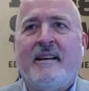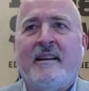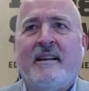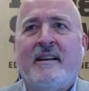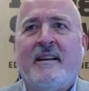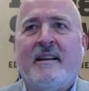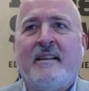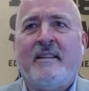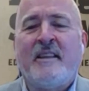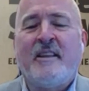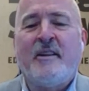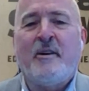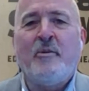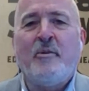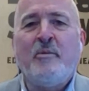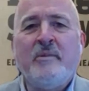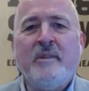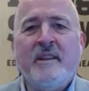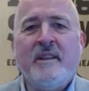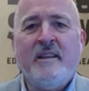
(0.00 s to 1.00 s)
uh, the
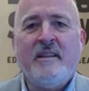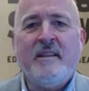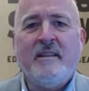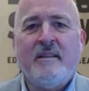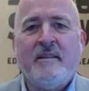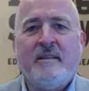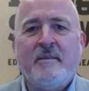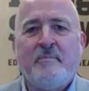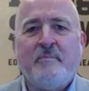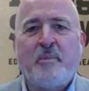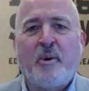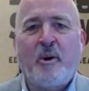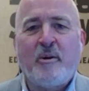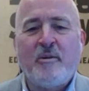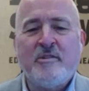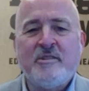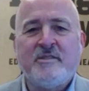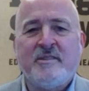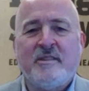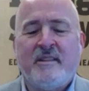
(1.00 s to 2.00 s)
only
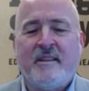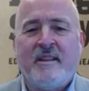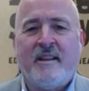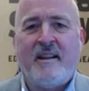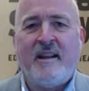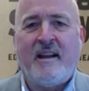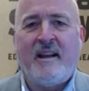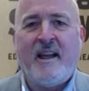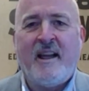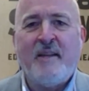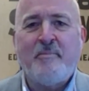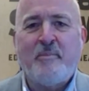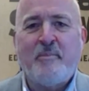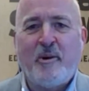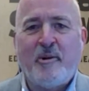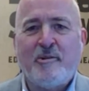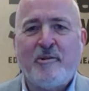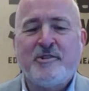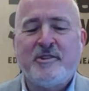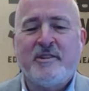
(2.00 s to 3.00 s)
person that I
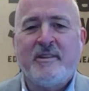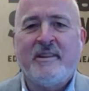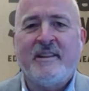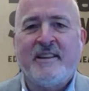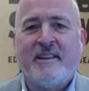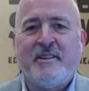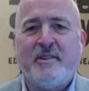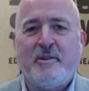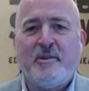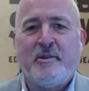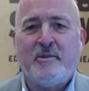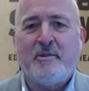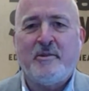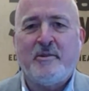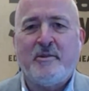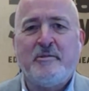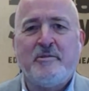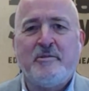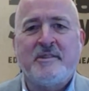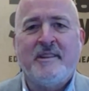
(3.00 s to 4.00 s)
personally know
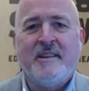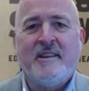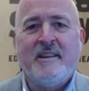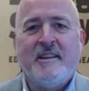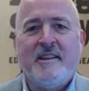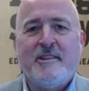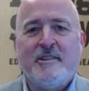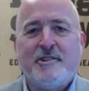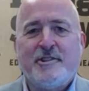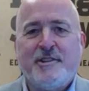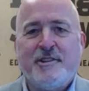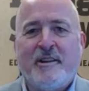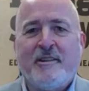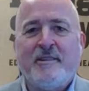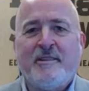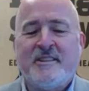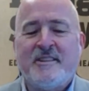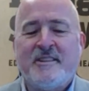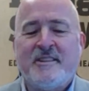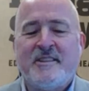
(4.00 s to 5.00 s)
who's
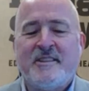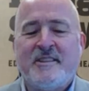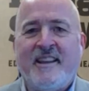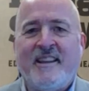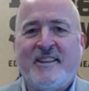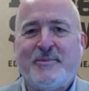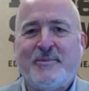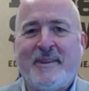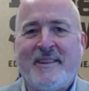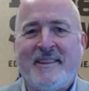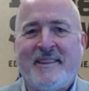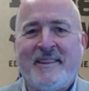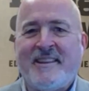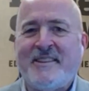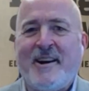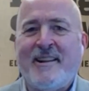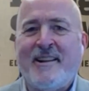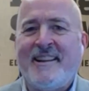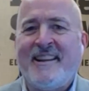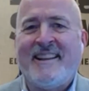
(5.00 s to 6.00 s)
shared the stage with the
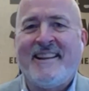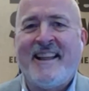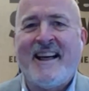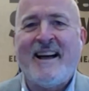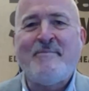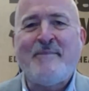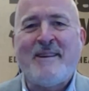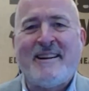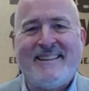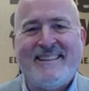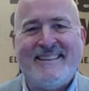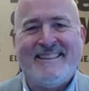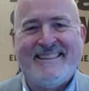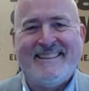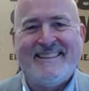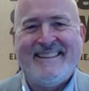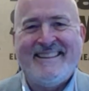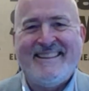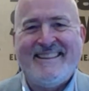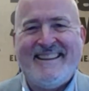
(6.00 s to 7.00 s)
Dalai Lama.
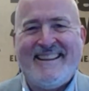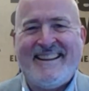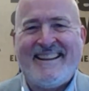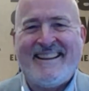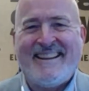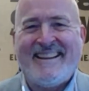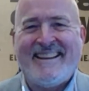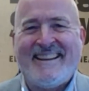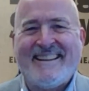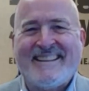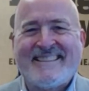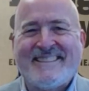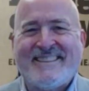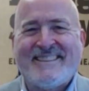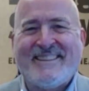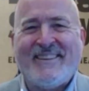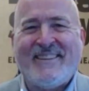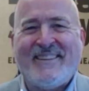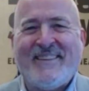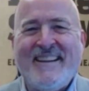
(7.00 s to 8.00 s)
Uh,
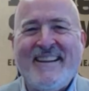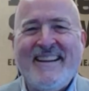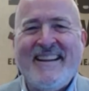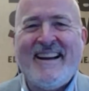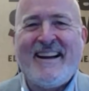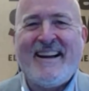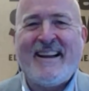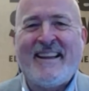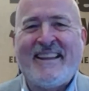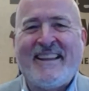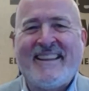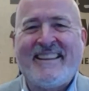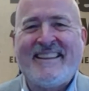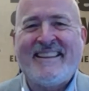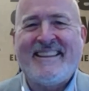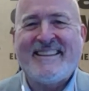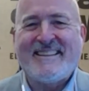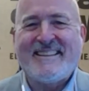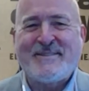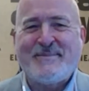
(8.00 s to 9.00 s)
so I
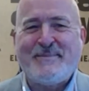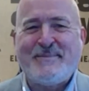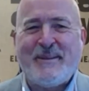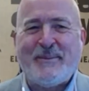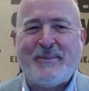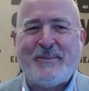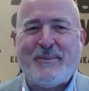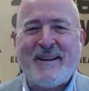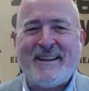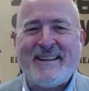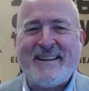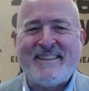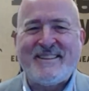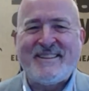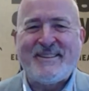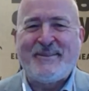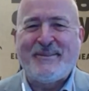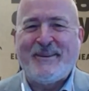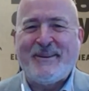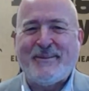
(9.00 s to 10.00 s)
get to be one
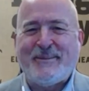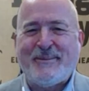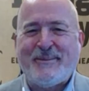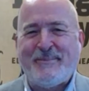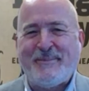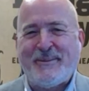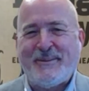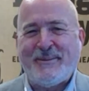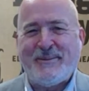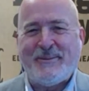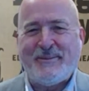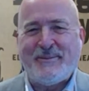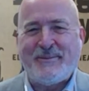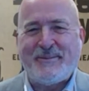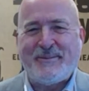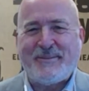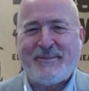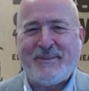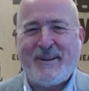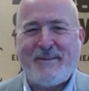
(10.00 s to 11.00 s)
degree removed
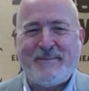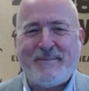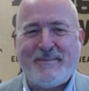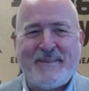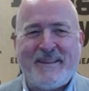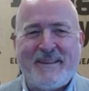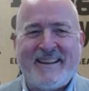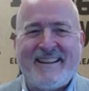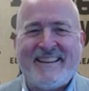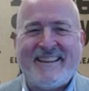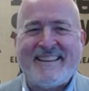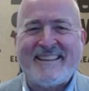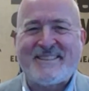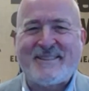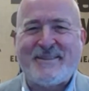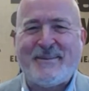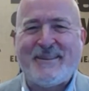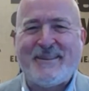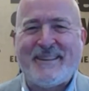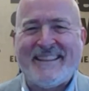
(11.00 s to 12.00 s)
from uh,
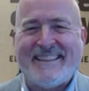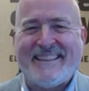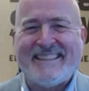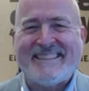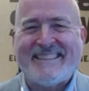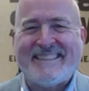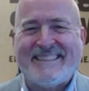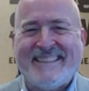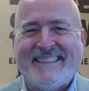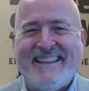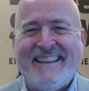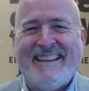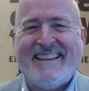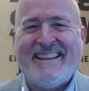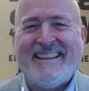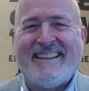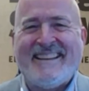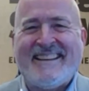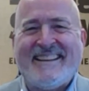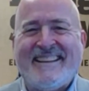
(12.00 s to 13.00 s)
His Holiness.
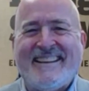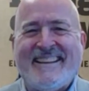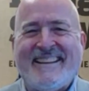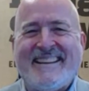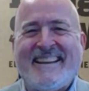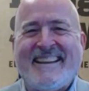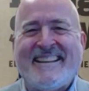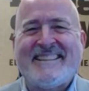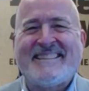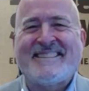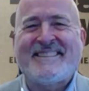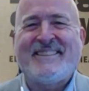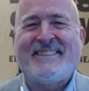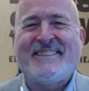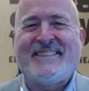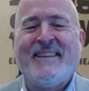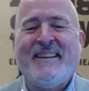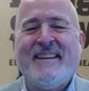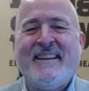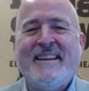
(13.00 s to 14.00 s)
Uh, and
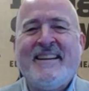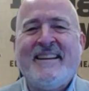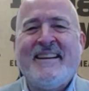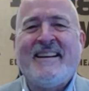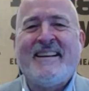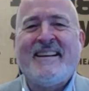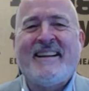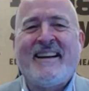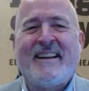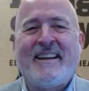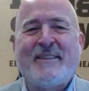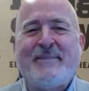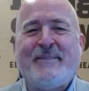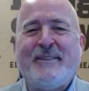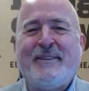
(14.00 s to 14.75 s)
so I